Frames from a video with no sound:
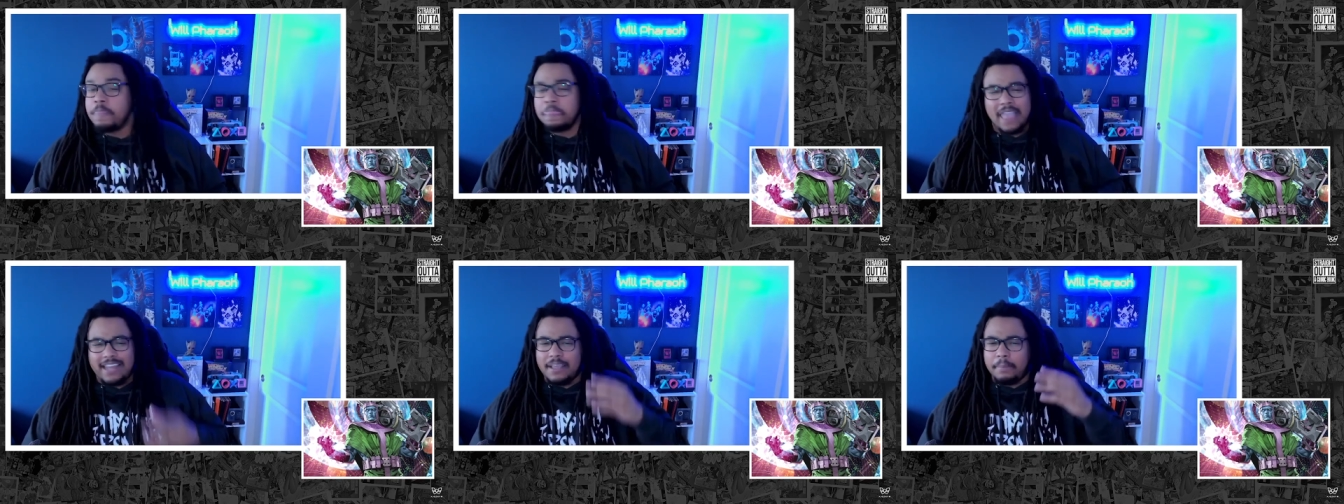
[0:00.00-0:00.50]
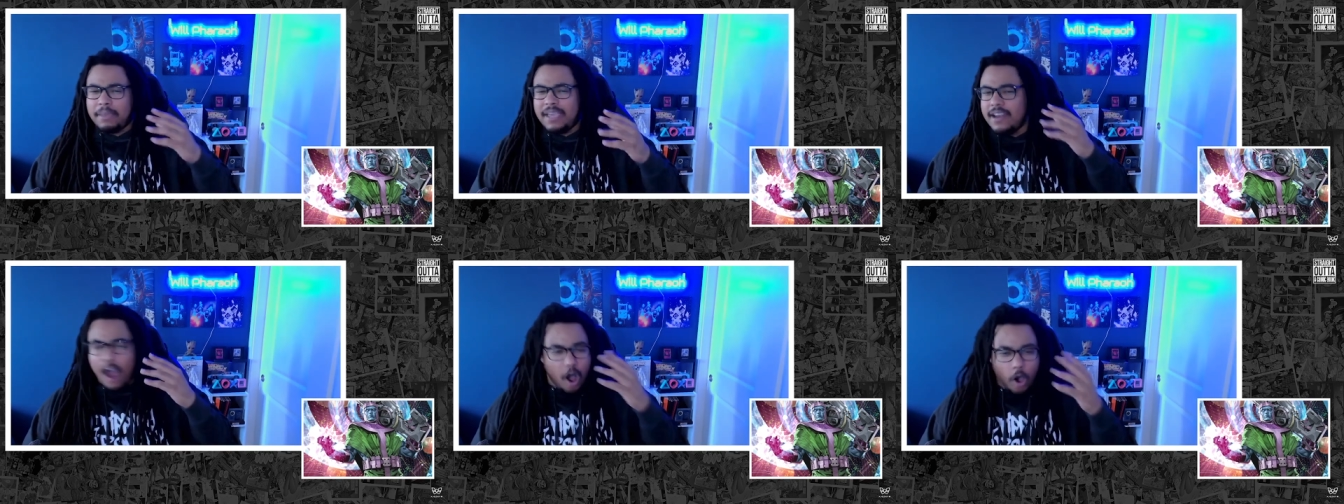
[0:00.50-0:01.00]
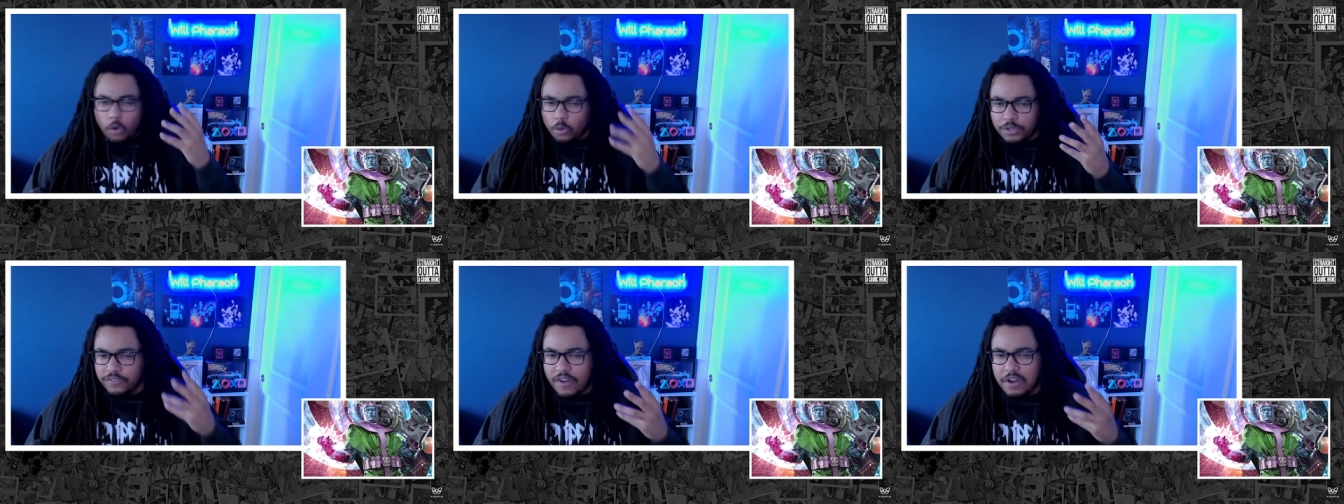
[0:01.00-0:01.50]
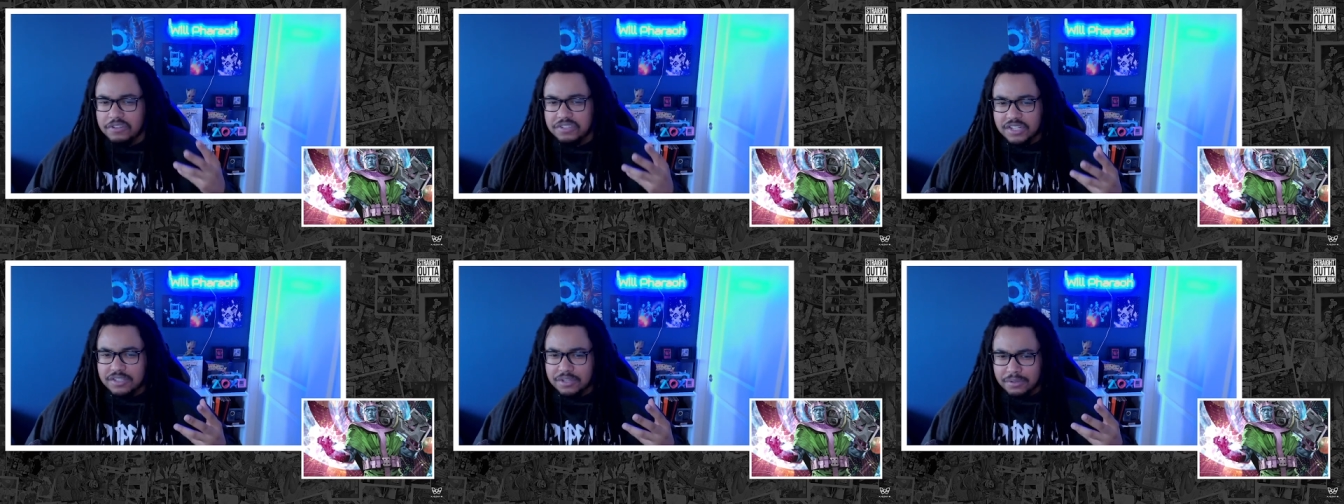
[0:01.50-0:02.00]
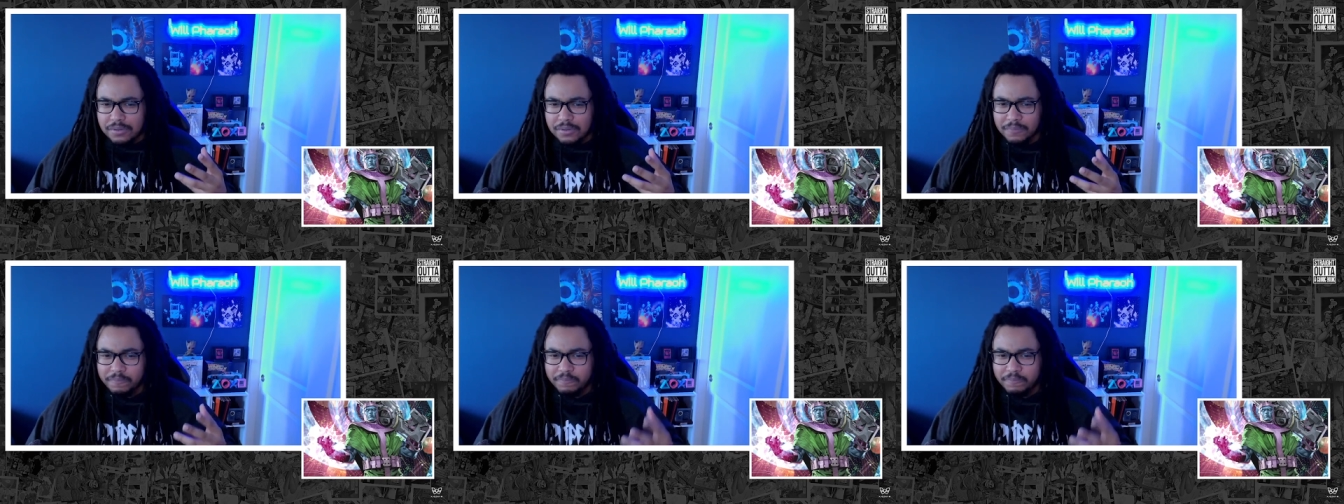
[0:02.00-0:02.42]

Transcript: and then being an older version too.